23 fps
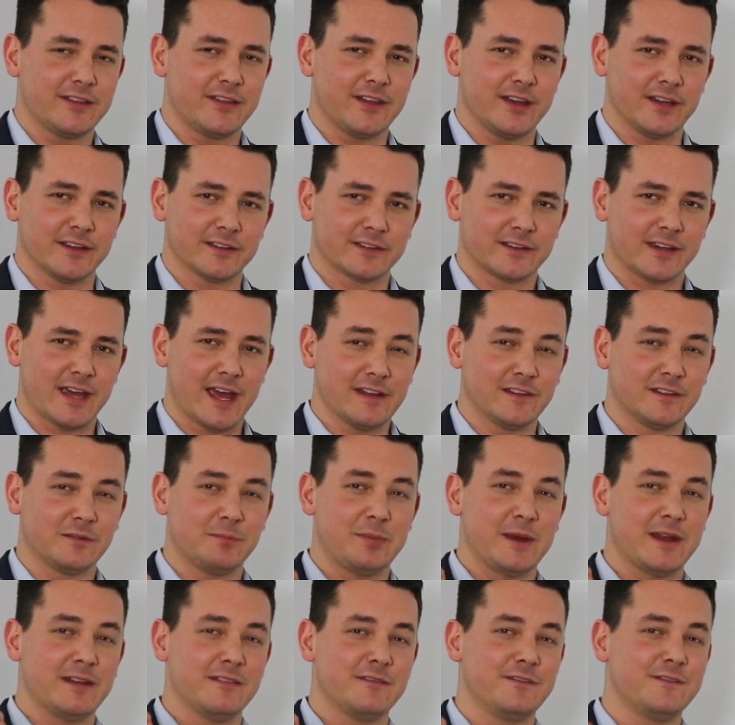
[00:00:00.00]
things and
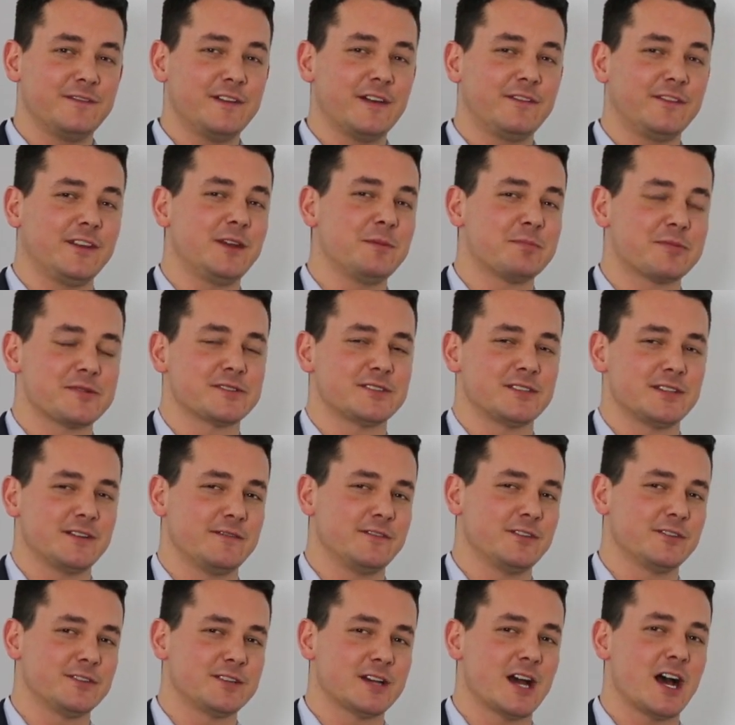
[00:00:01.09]
spend 50% of
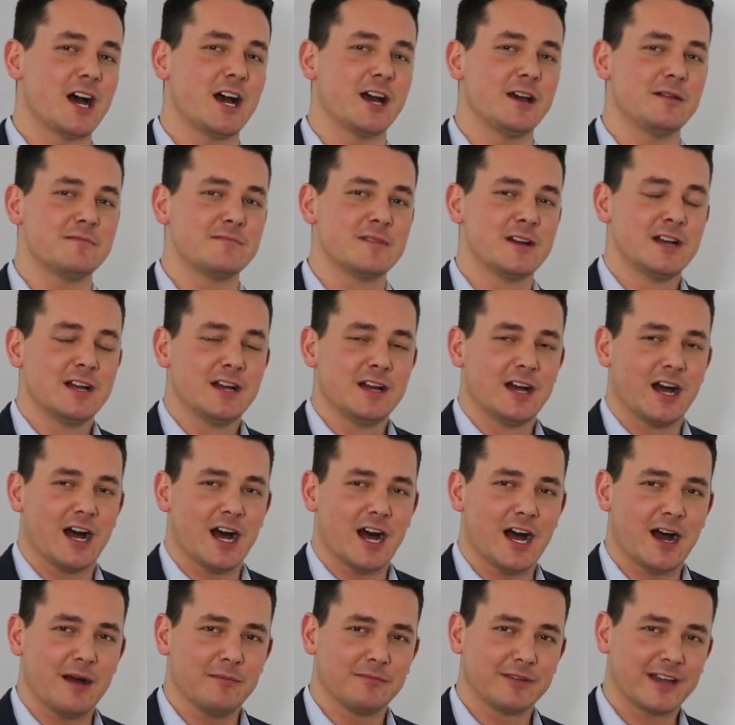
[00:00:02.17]
your time
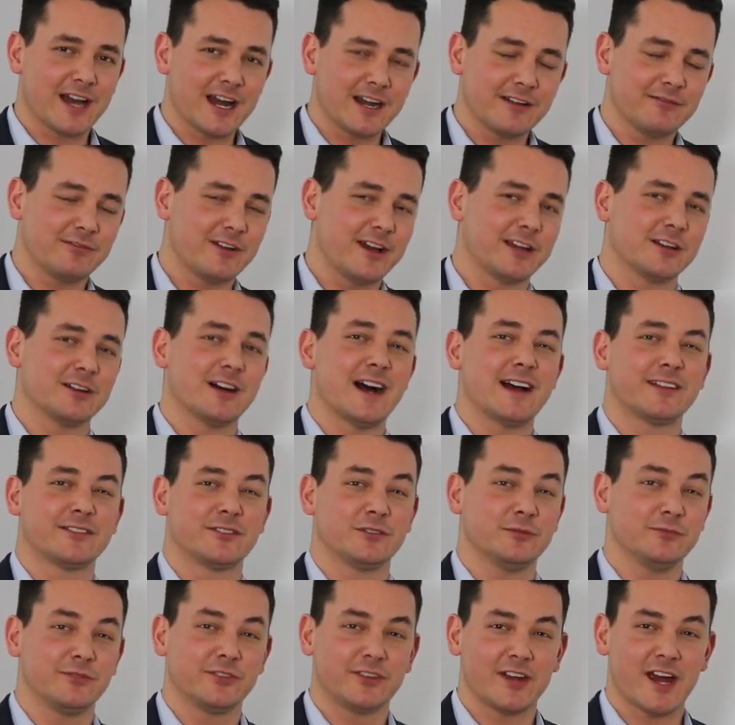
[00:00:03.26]
kind of like
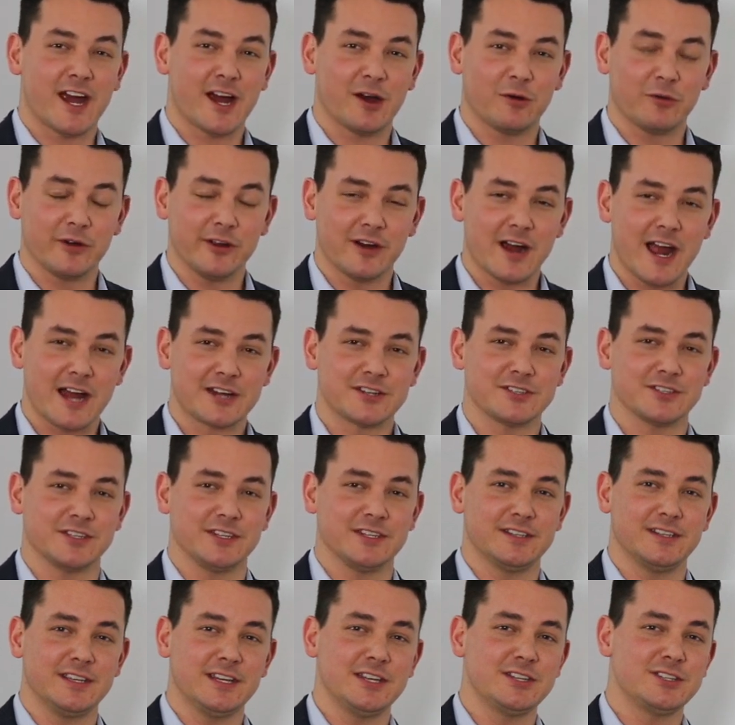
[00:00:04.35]
classroom style where you're actually
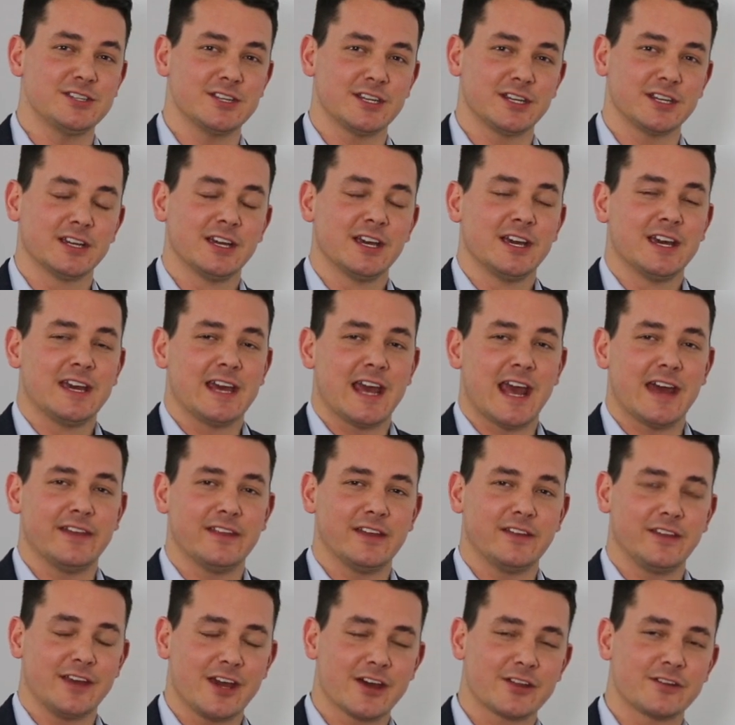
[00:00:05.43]
teaching, and
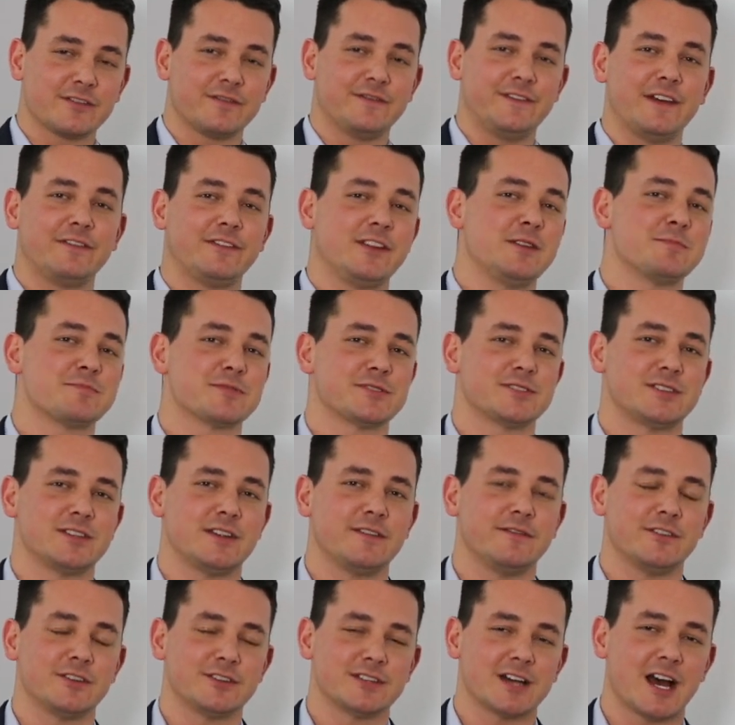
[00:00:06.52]
then the other 50%
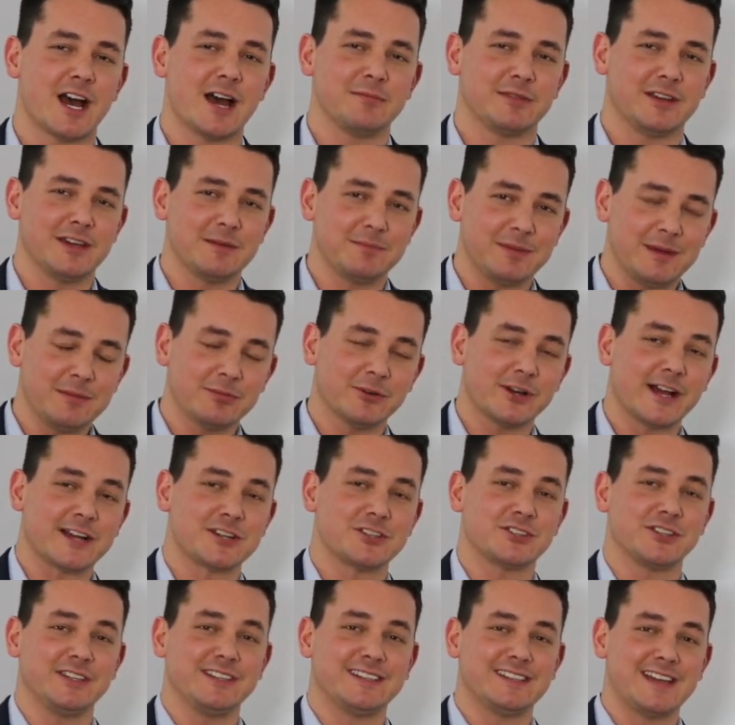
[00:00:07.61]
of your time, get people
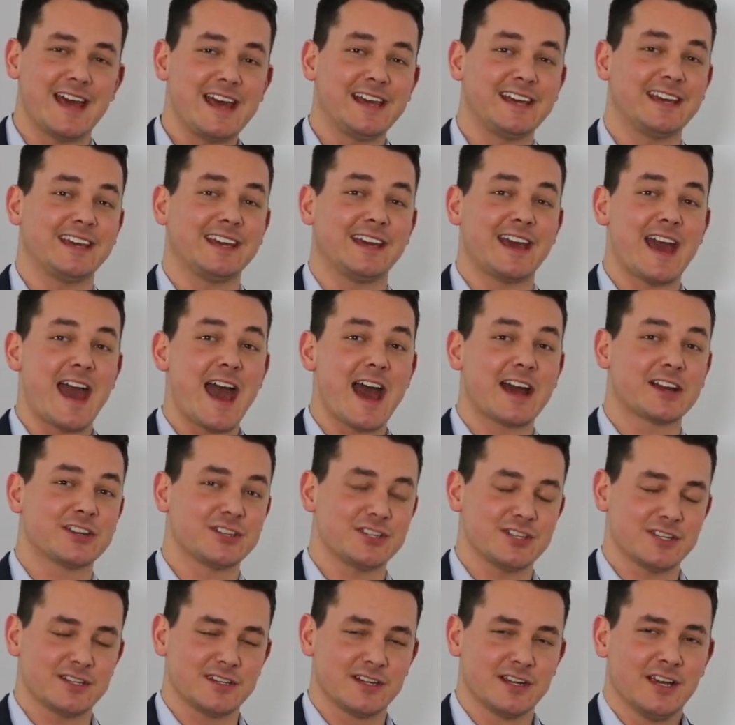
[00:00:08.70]
actually taking
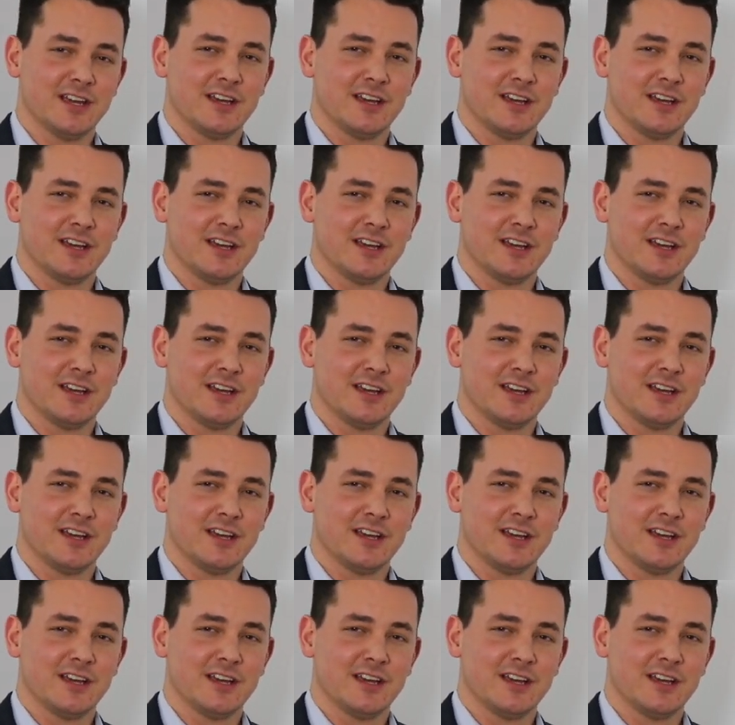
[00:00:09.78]
action.